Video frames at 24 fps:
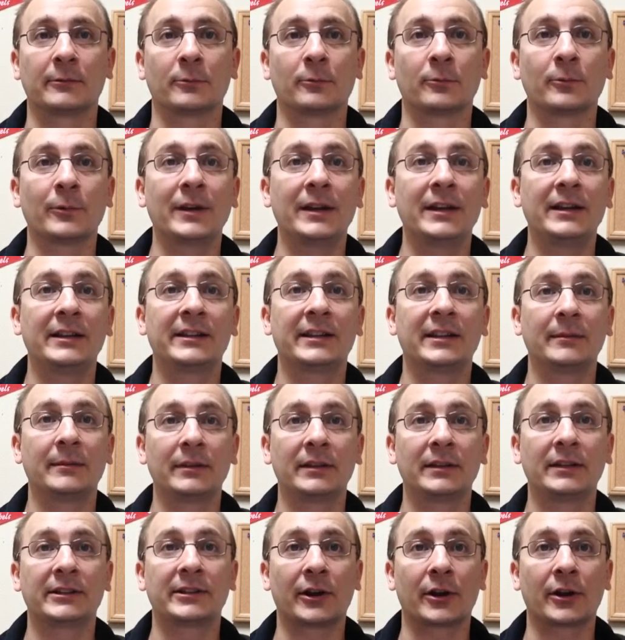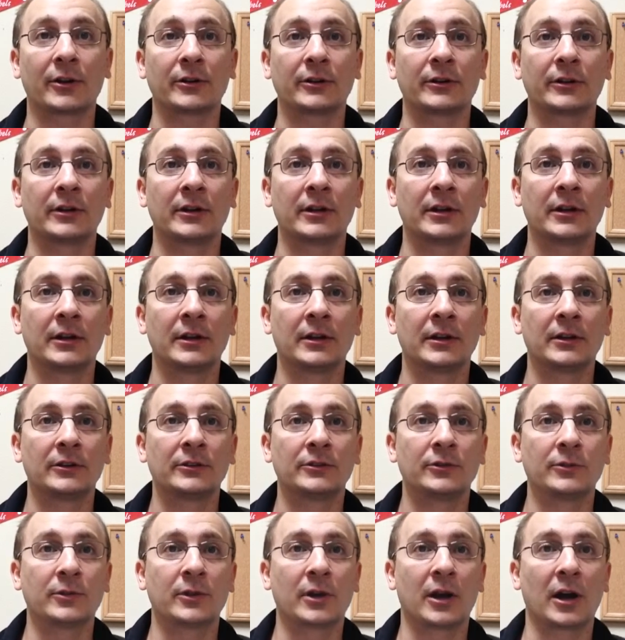reasonably certain
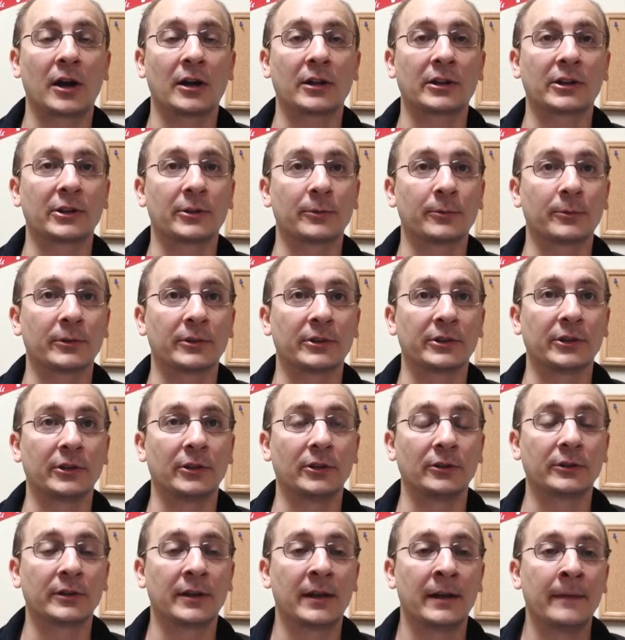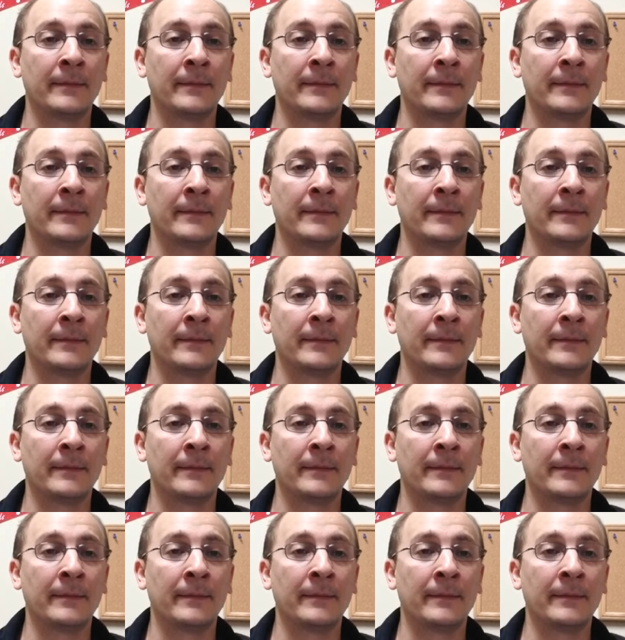to cause the result.